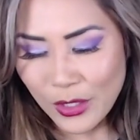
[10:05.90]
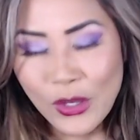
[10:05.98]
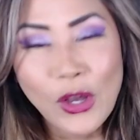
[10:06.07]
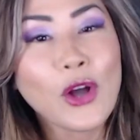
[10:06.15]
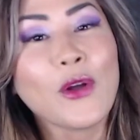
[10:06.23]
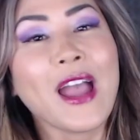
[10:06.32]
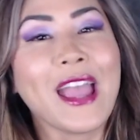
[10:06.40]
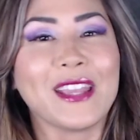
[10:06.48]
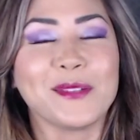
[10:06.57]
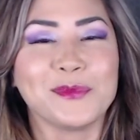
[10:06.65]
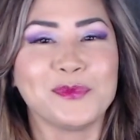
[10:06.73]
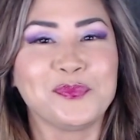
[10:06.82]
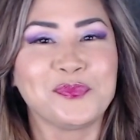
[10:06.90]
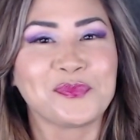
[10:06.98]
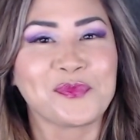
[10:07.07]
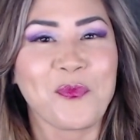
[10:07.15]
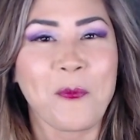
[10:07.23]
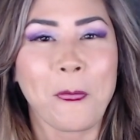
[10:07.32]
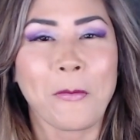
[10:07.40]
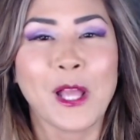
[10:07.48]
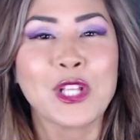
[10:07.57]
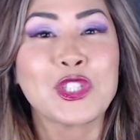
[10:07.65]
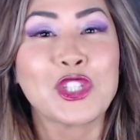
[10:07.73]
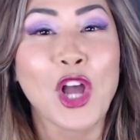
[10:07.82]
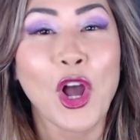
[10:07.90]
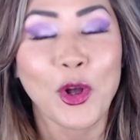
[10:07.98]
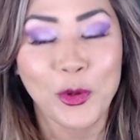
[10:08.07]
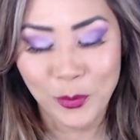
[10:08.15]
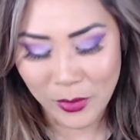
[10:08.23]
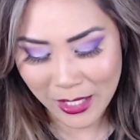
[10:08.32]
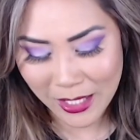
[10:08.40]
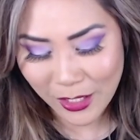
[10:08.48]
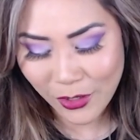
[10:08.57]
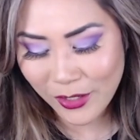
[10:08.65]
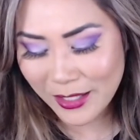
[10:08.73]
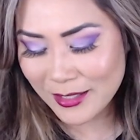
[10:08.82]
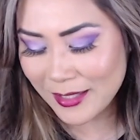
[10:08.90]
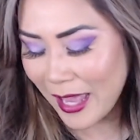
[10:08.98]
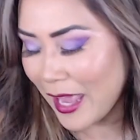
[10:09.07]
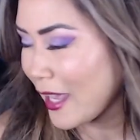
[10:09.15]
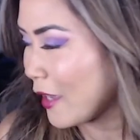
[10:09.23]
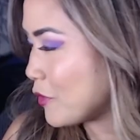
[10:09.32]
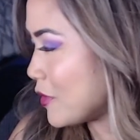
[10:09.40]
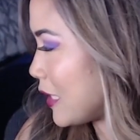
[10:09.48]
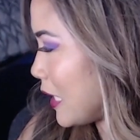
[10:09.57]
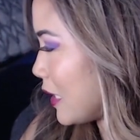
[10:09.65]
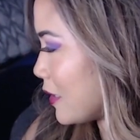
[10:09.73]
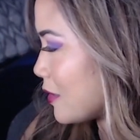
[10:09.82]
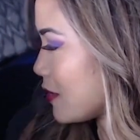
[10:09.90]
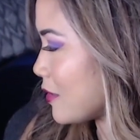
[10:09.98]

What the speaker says: All right. So, here is KFC's.